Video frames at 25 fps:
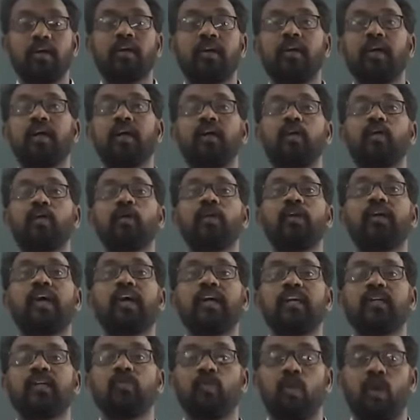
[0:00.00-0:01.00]
Here you will
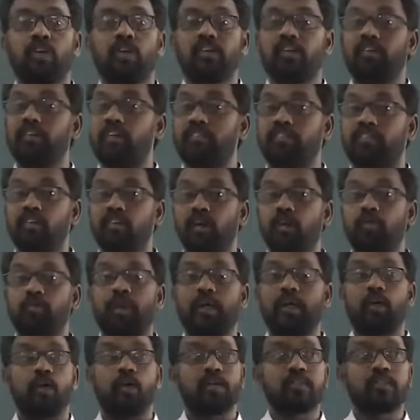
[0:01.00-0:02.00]
get water full
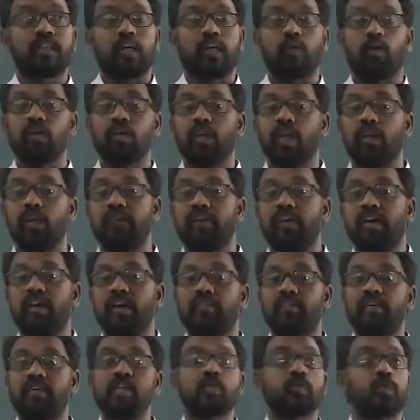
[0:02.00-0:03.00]
because the Godavari
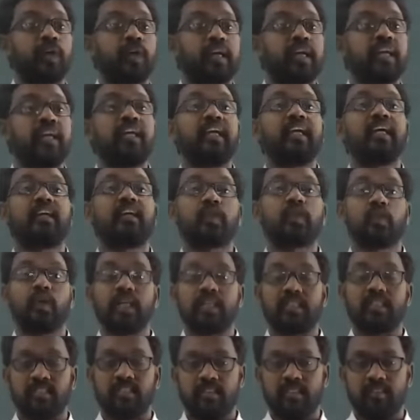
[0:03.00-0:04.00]
river is very near to
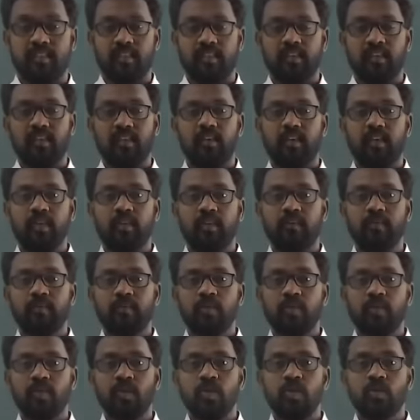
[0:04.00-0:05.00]
us.
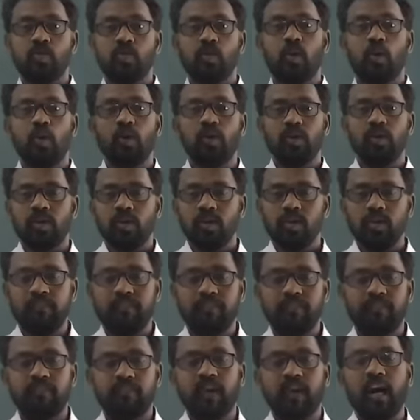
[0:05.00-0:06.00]
So
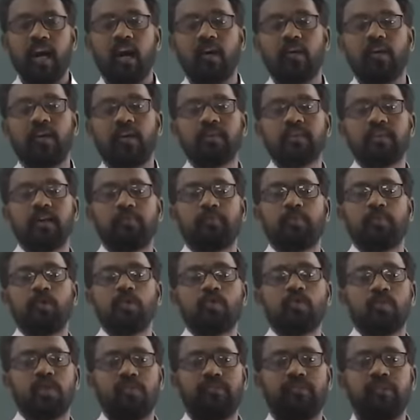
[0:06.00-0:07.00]
if wherever,
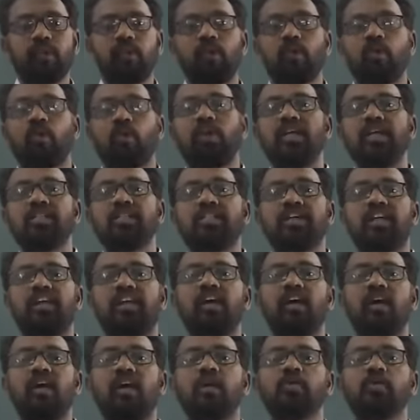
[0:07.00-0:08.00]
suppose if you will go
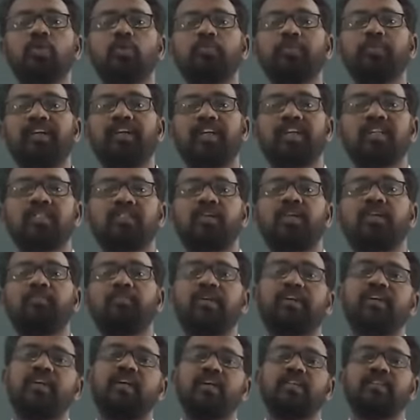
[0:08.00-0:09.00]
little 2 meters, 3
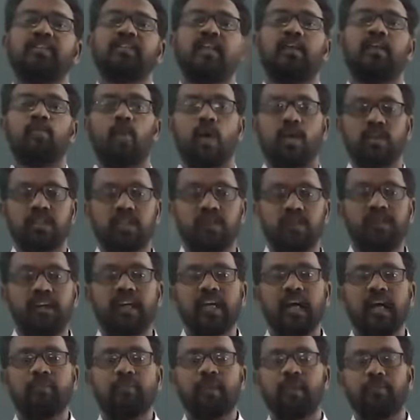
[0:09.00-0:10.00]
meters, the water
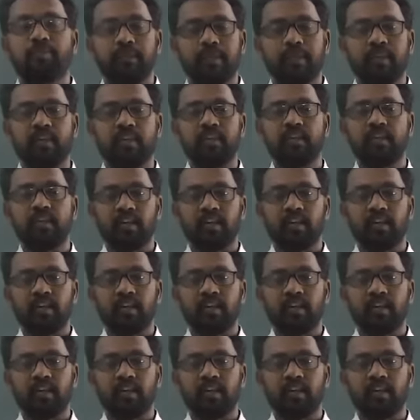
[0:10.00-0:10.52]
will come up.